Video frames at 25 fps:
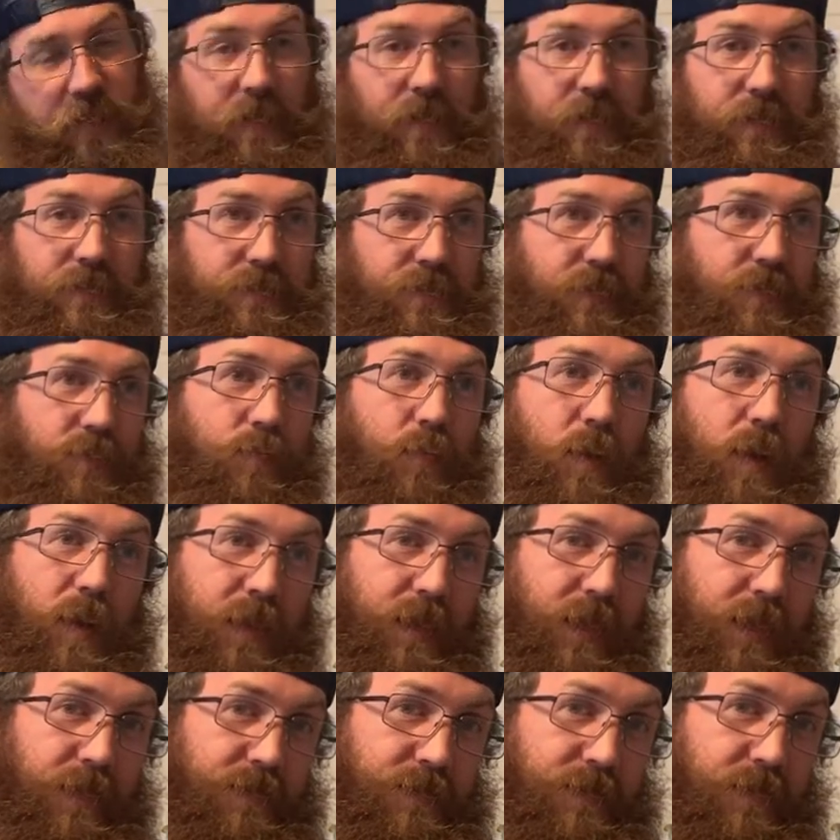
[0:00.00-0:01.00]
I guess that's why it
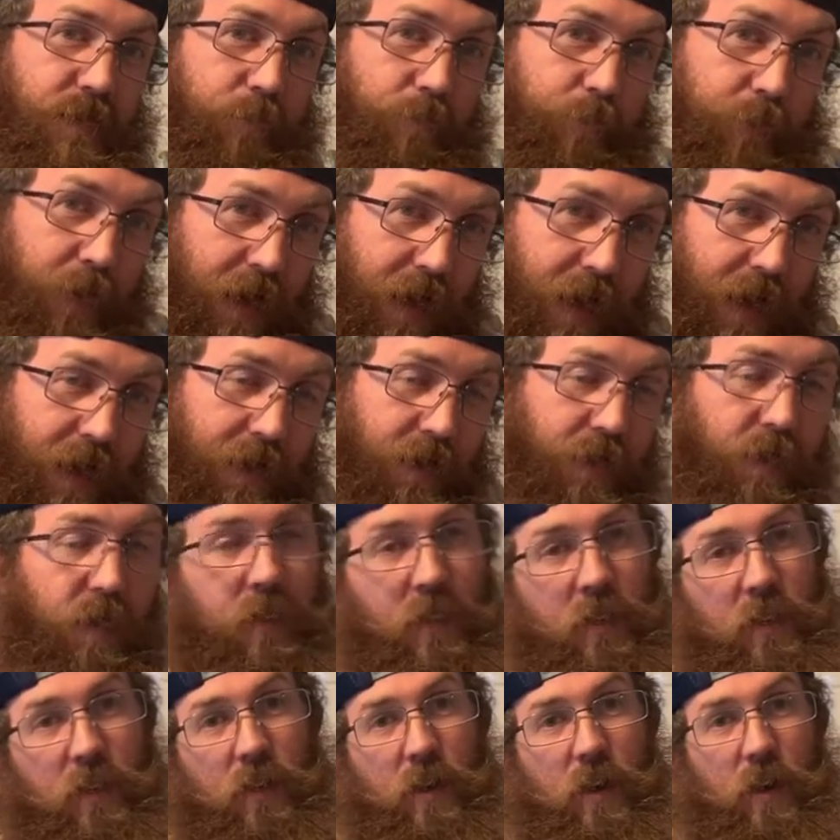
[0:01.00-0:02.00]
got sent back.
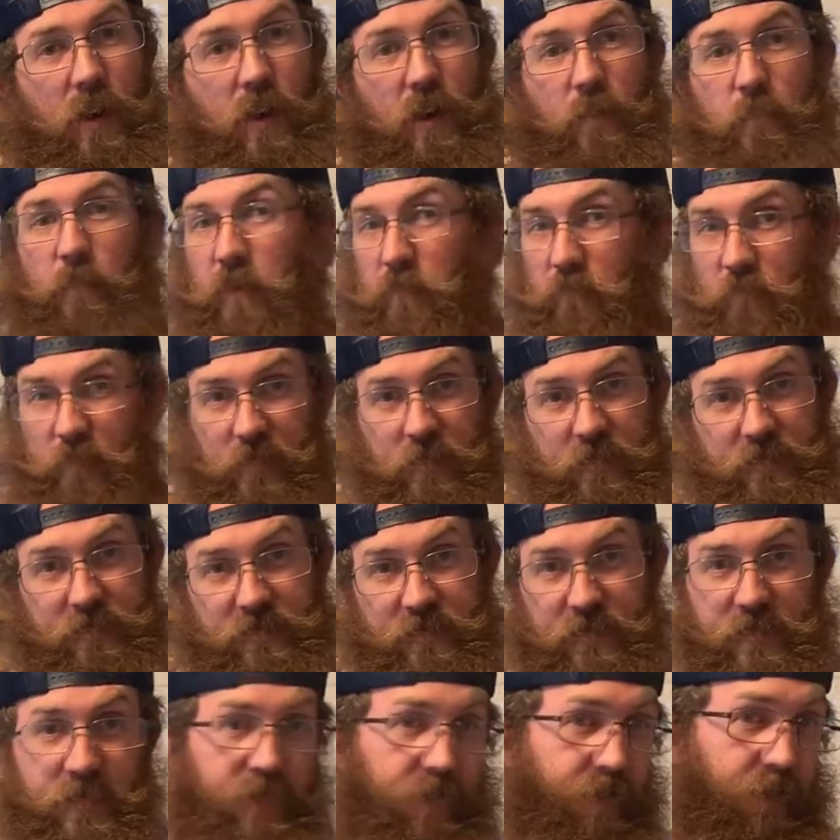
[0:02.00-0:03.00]
I
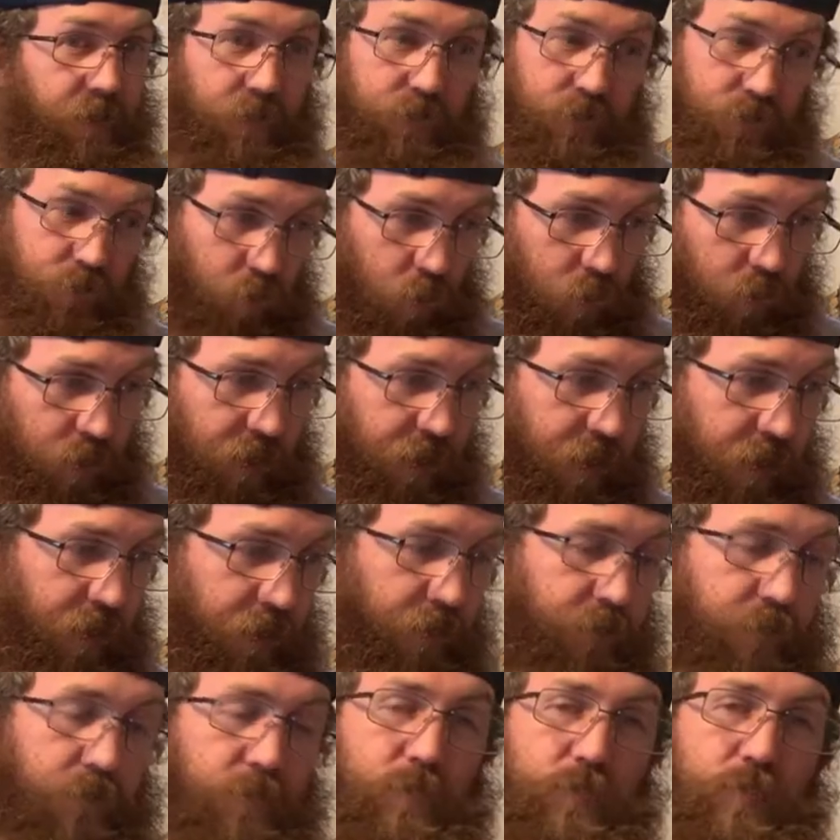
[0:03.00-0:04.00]
relisted it and it sold again.